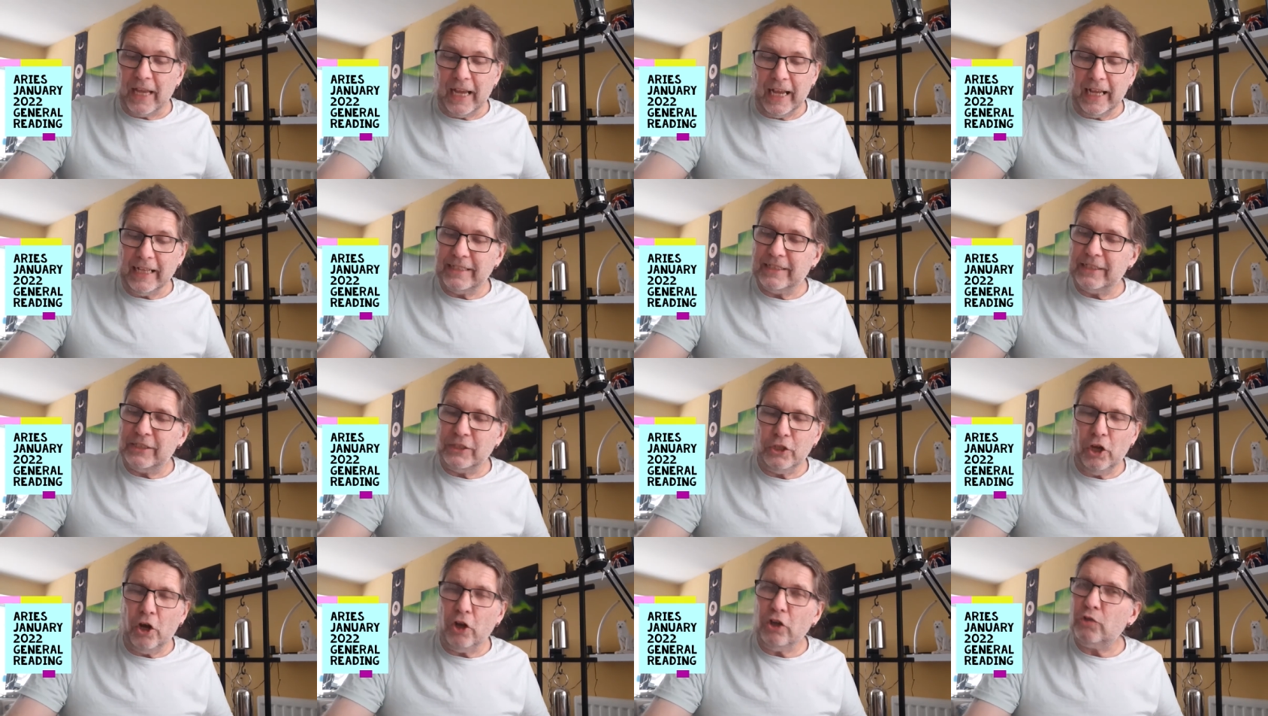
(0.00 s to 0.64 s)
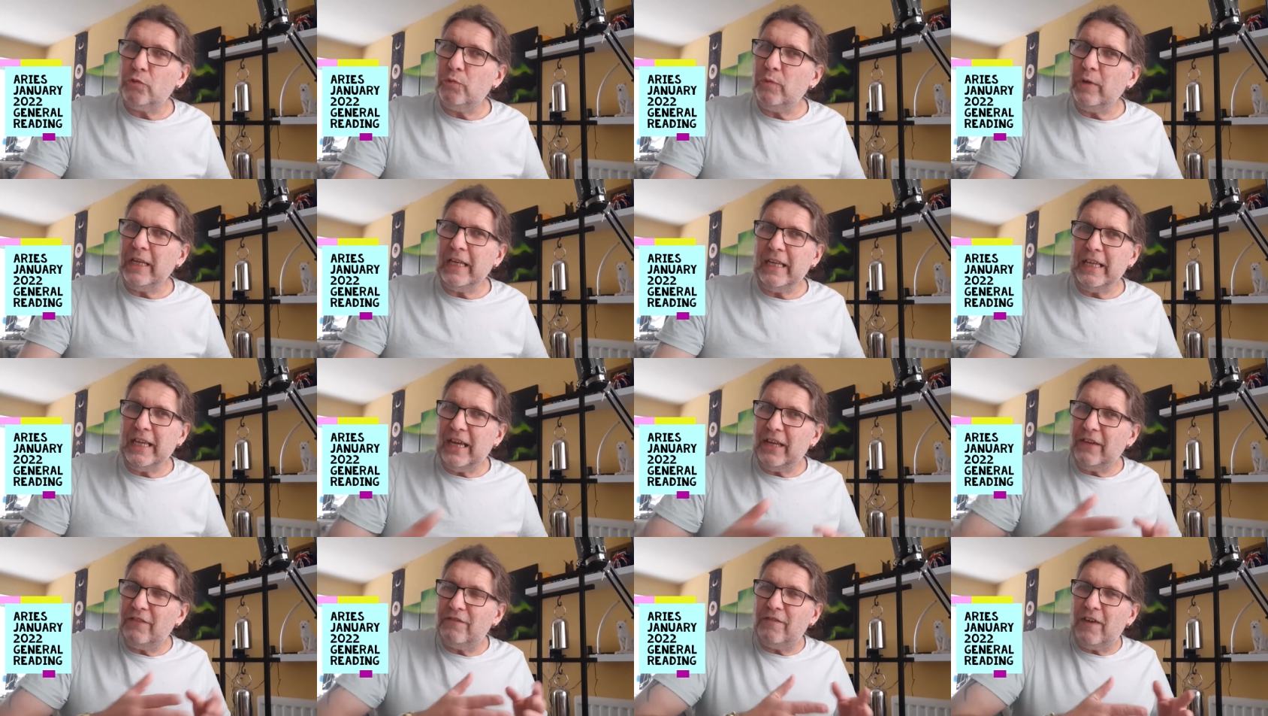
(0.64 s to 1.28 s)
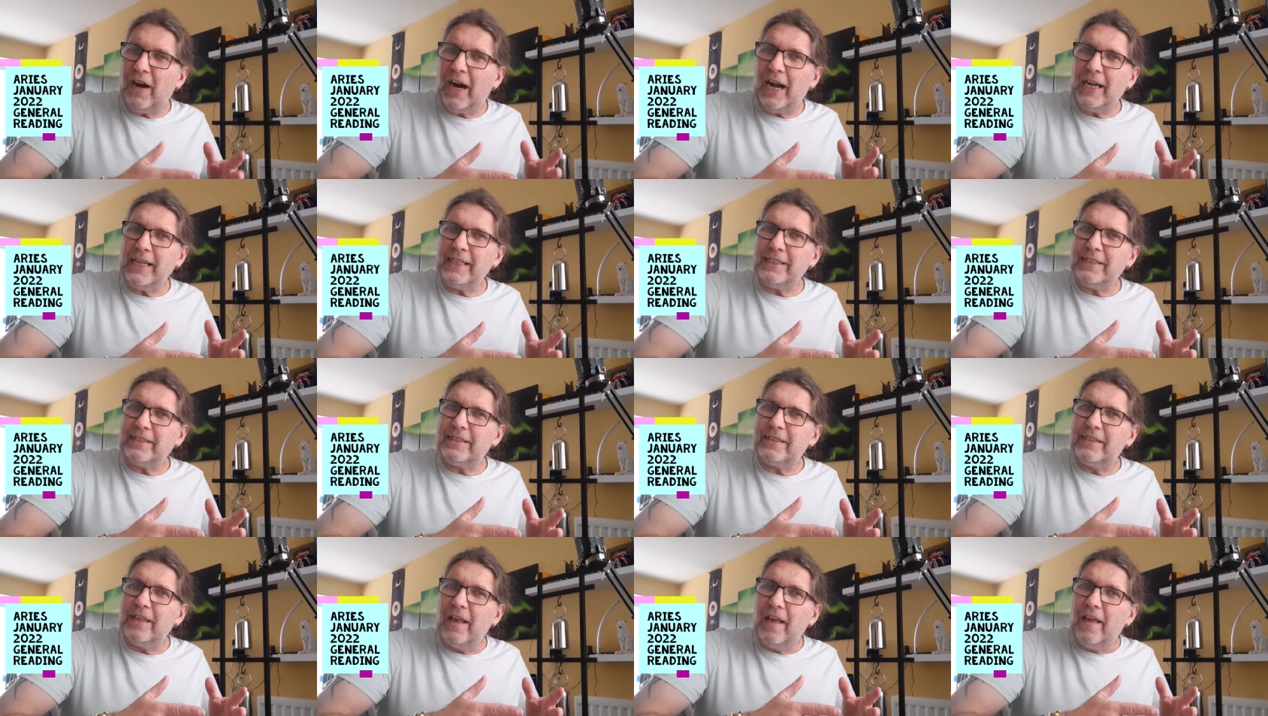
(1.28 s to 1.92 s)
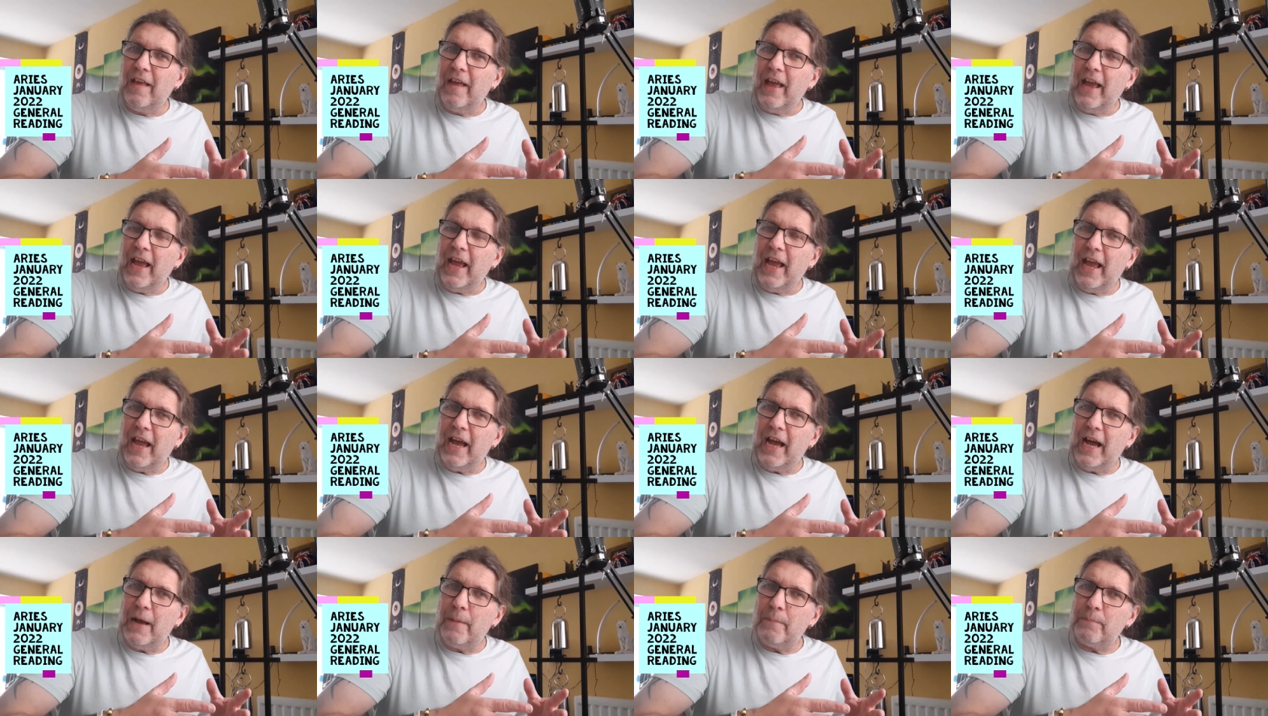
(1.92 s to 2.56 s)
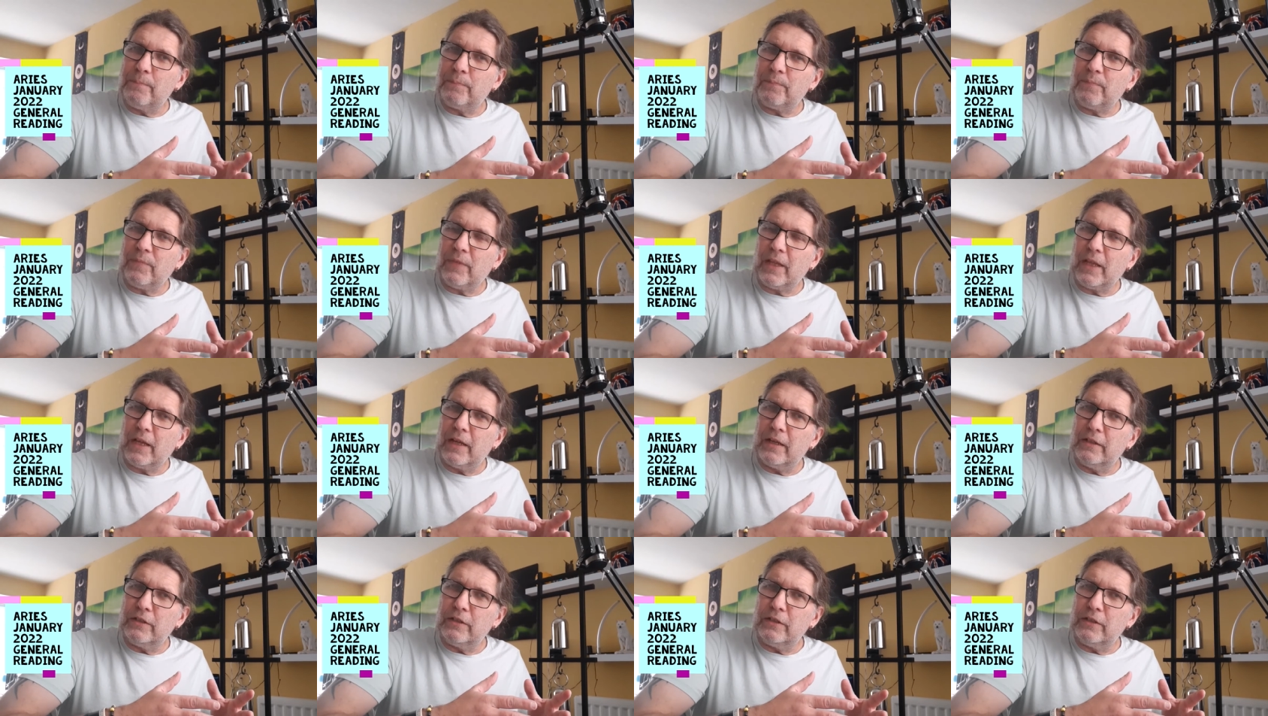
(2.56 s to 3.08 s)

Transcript: it's not really advice um,